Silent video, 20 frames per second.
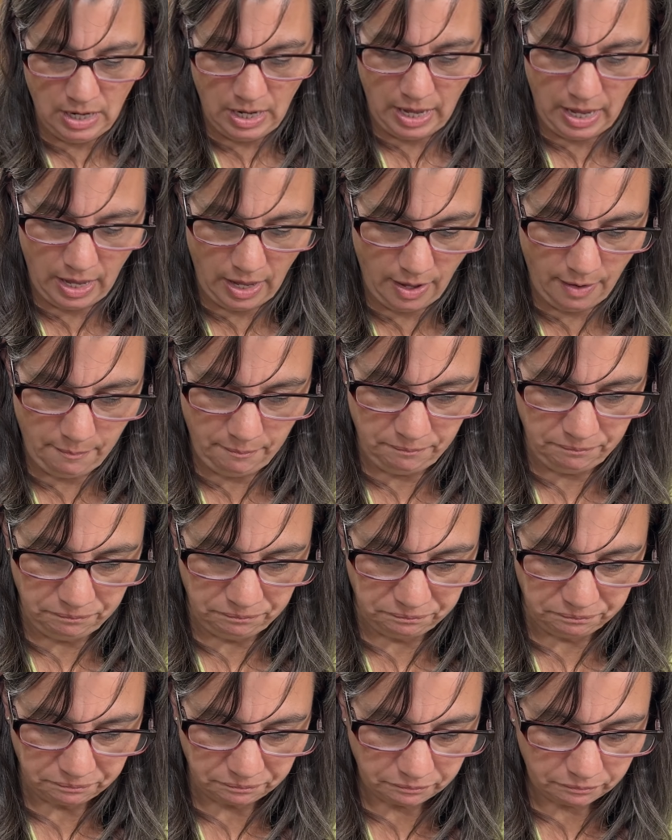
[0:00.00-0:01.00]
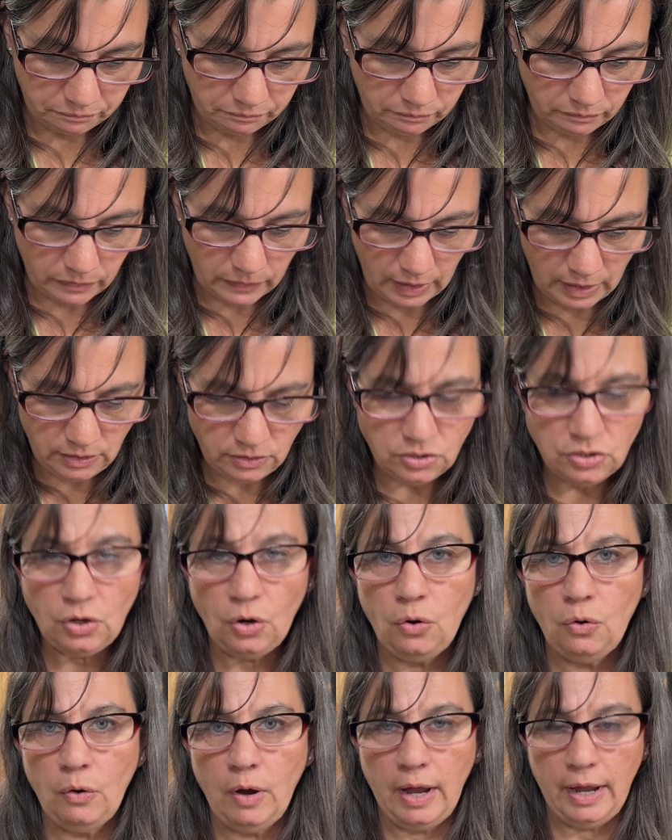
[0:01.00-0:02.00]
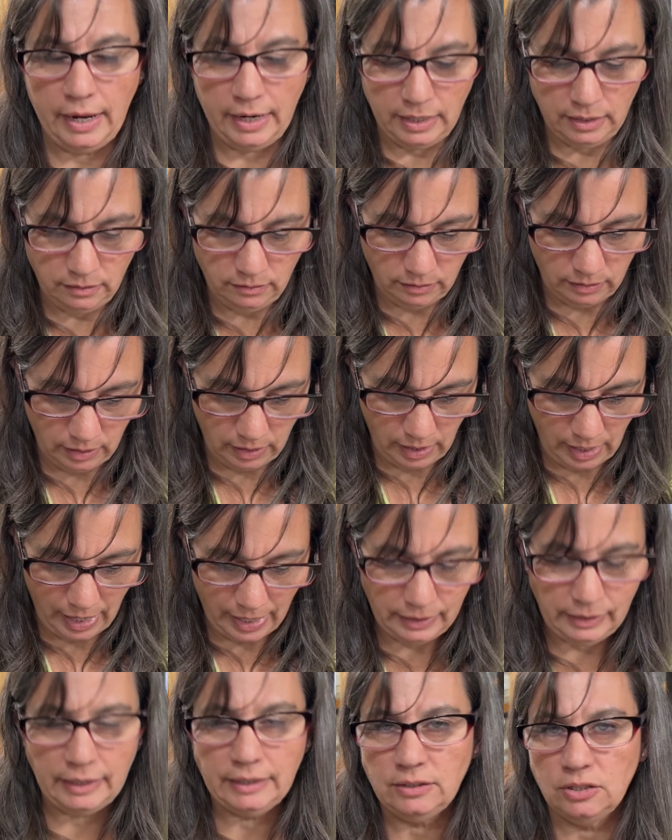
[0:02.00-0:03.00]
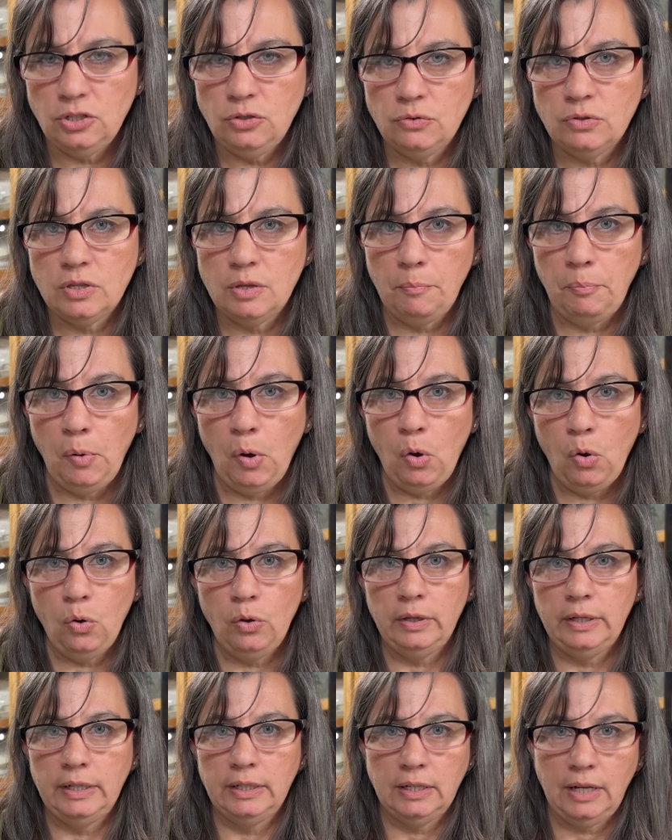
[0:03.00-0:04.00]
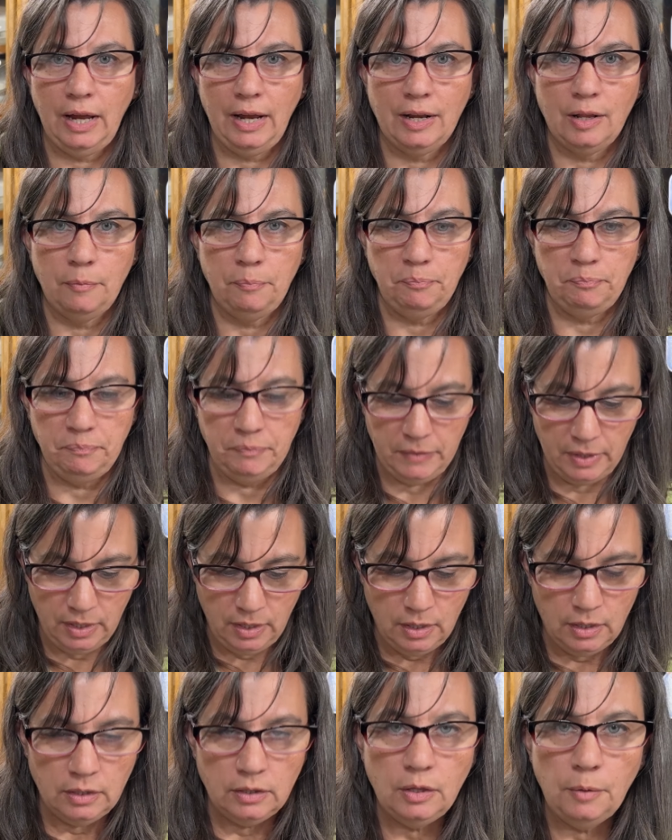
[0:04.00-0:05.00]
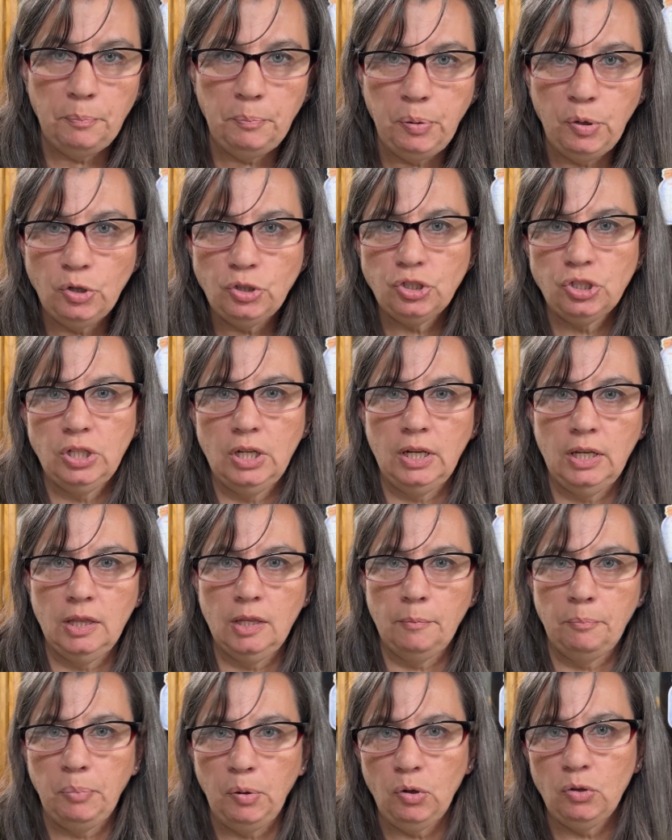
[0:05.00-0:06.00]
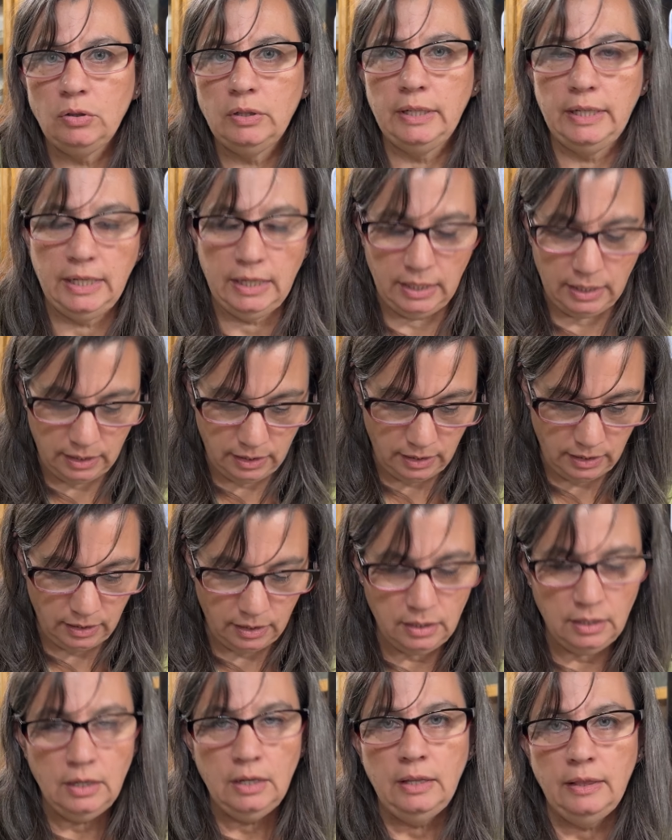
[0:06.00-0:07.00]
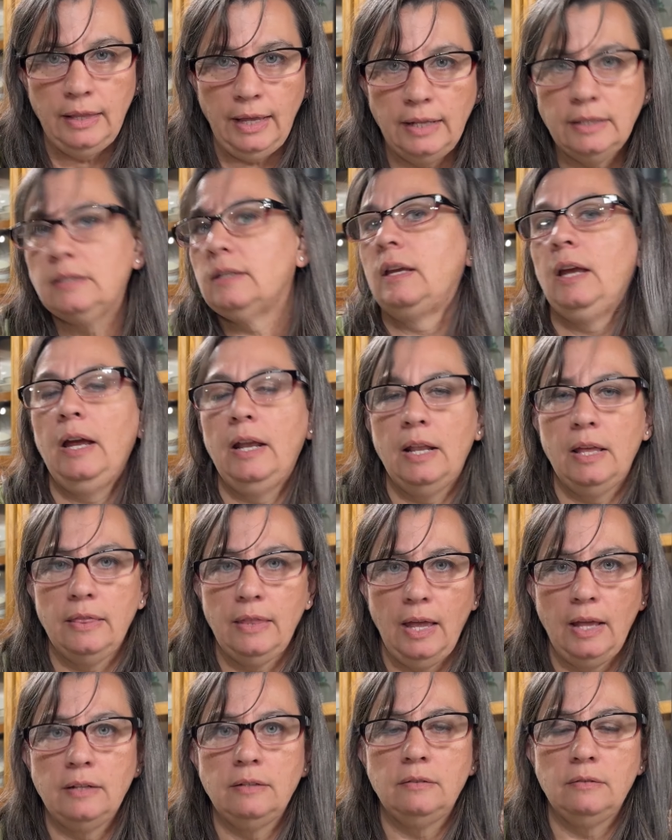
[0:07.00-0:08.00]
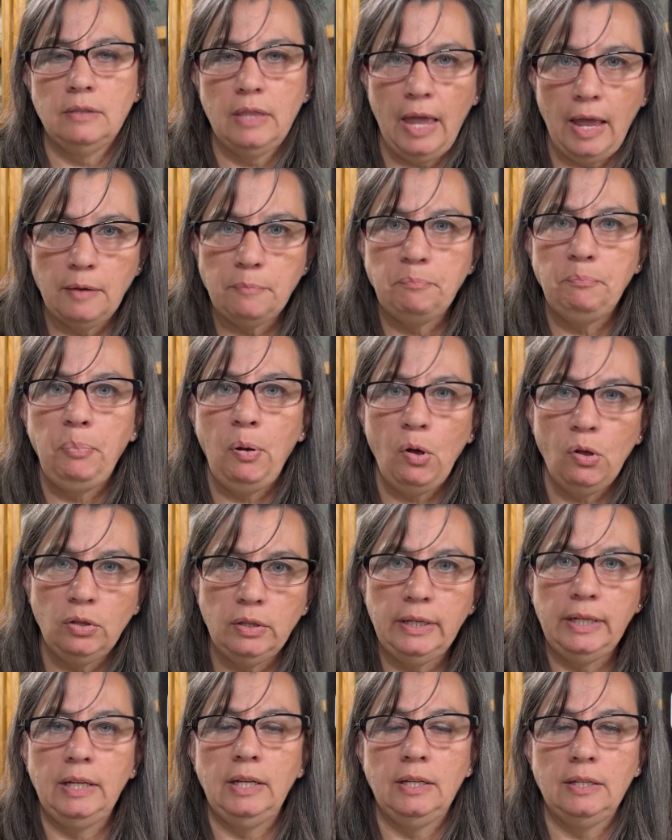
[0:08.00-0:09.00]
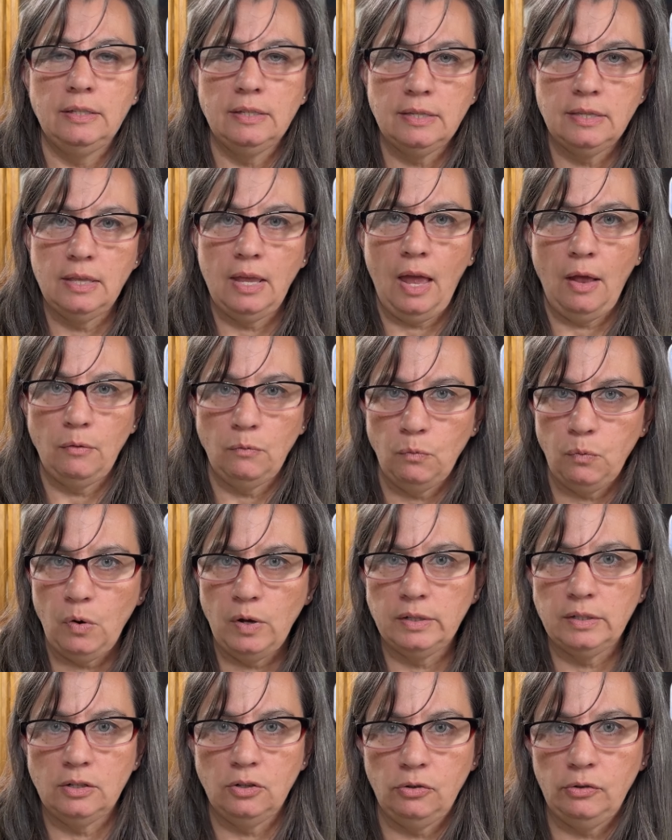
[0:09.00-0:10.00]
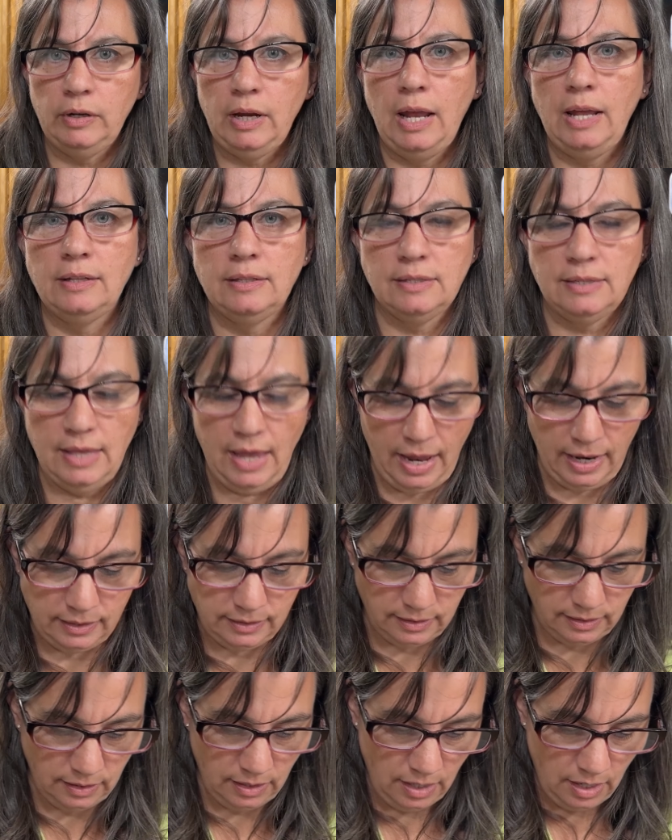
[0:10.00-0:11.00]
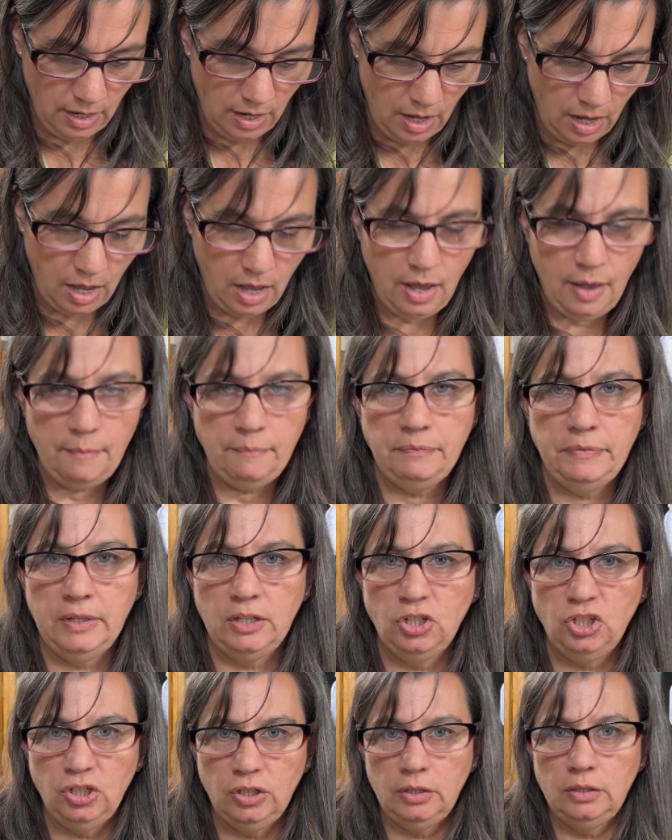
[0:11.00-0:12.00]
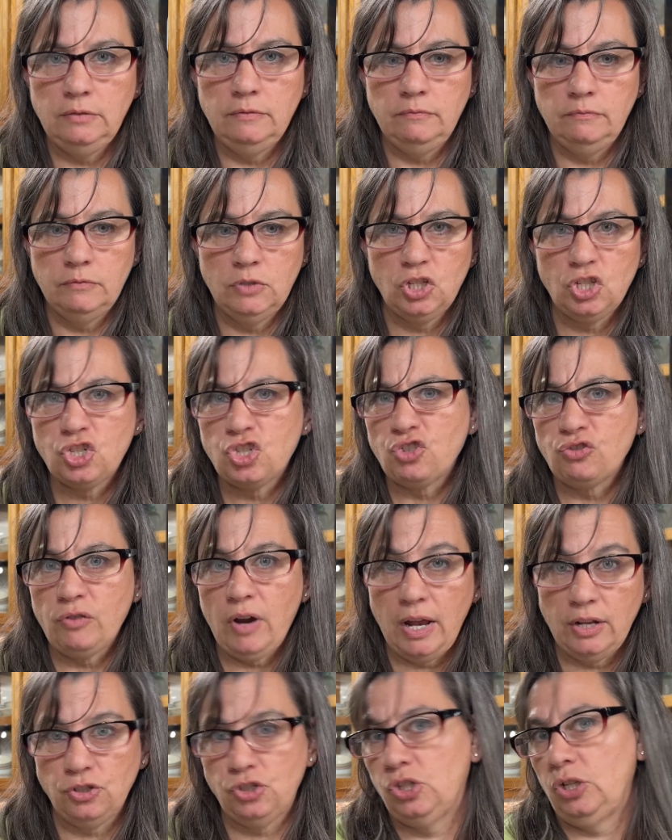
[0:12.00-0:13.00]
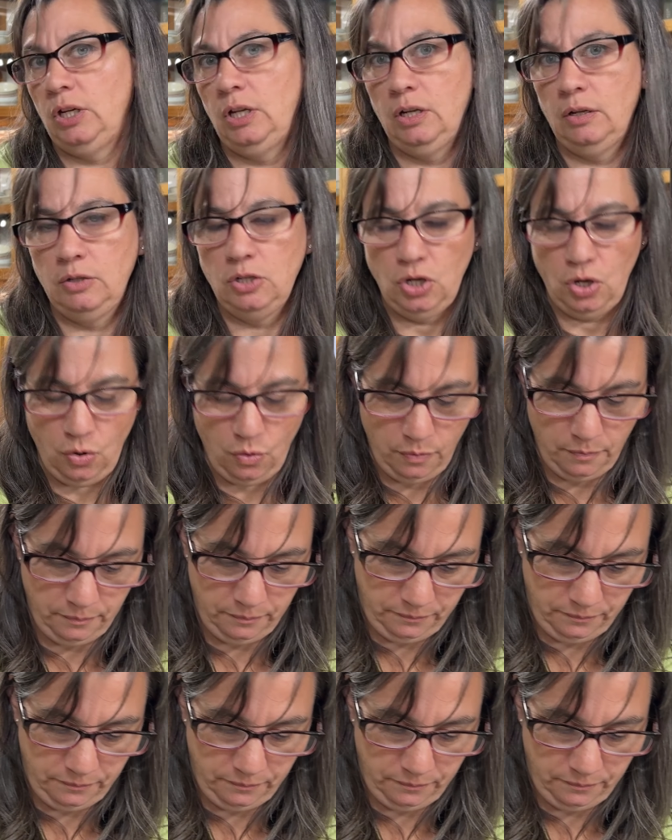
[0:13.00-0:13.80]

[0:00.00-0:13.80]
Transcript: Um, and so I, I like to use the bowl and it kind of, the pushing and the pulling and the, that's kind of that, that pulling is that what creates that, um, the good stretch in a dough.